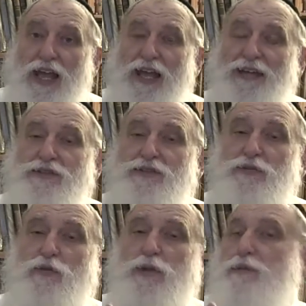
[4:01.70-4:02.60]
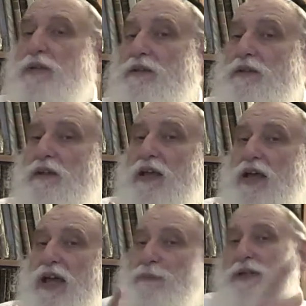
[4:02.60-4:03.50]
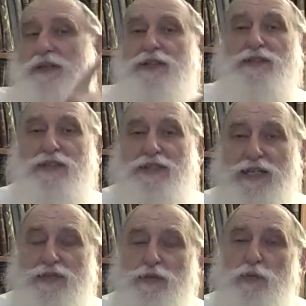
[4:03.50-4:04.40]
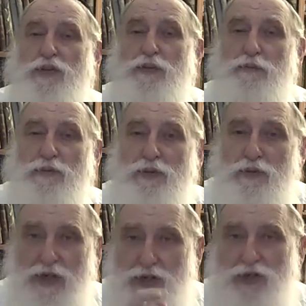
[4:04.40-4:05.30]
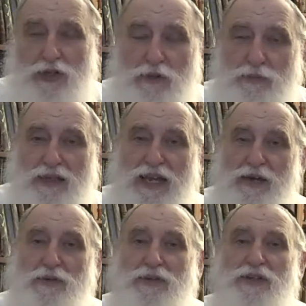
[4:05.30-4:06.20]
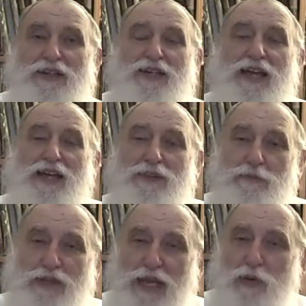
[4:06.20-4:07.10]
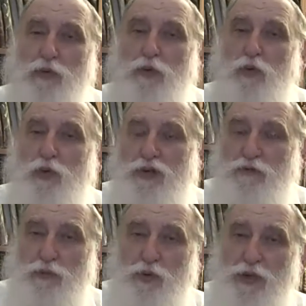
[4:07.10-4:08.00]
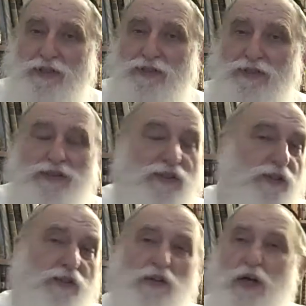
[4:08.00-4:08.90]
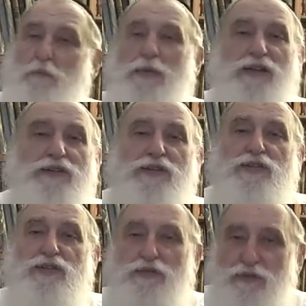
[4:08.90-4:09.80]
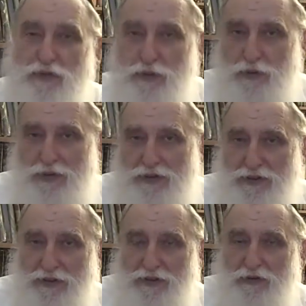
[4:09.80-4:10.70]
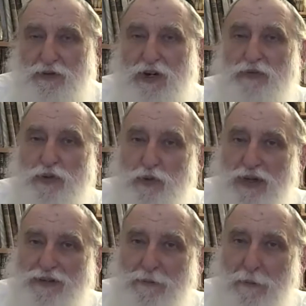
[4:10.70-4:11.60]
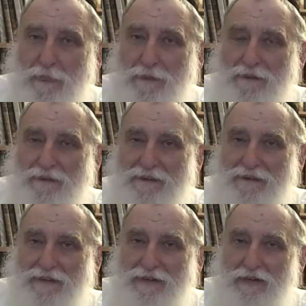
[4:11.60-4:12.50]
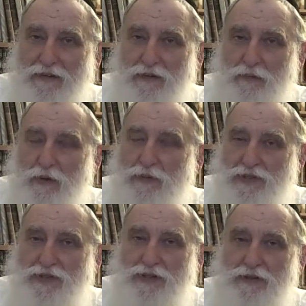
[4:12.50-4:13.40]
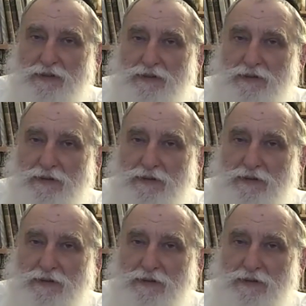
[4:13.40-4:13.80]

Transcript: had we been eminently successful with the creation of the plow, and the plow would have brought abundance of food for everyone, we would still